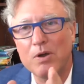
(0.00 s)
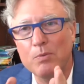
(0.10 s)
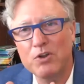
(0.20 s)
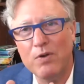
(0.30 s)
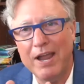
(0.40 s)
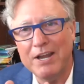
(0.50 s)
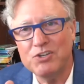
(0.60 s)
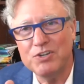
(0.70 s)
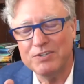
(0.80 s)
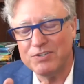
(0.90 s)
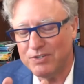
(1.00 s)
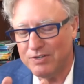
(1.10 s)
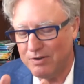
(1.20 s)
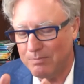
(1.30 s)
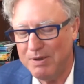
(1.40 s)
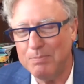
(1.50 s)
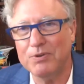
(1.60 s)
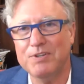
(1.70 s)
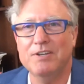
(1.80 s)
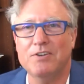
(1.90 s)
you're anxious, people
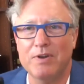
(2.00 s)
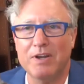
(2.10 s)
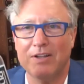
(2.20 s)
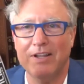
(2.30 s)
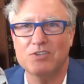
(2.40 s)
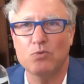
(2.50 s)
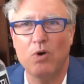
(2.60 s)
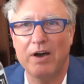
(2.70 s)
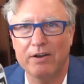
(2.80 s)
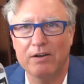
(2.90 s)
tend to drink less water.